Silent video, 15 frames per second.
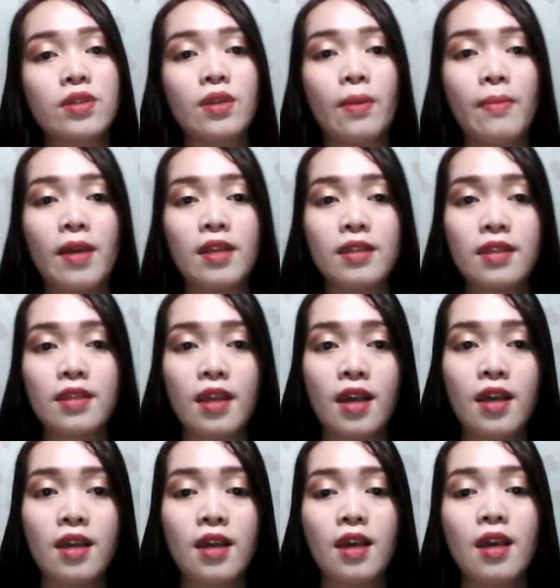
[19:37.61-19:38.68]
some may
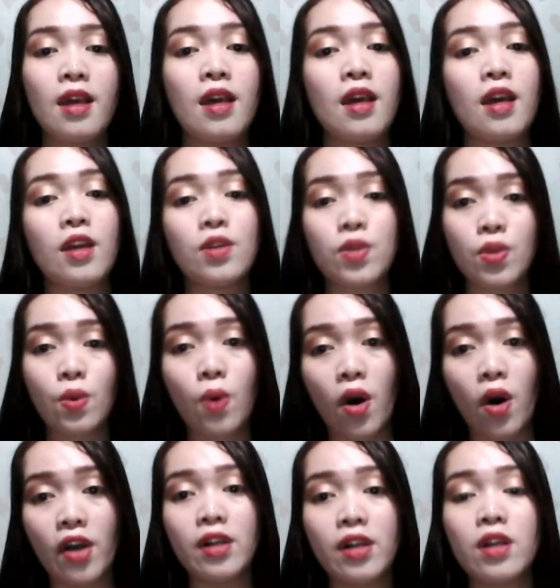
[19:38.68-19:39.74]
say, and so
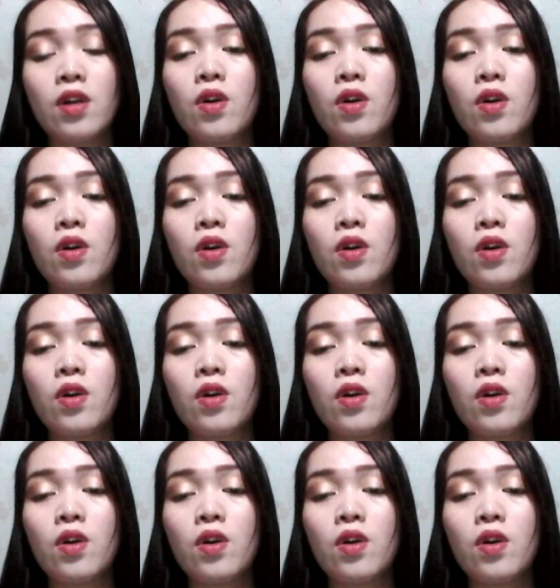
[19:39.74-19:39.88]
on.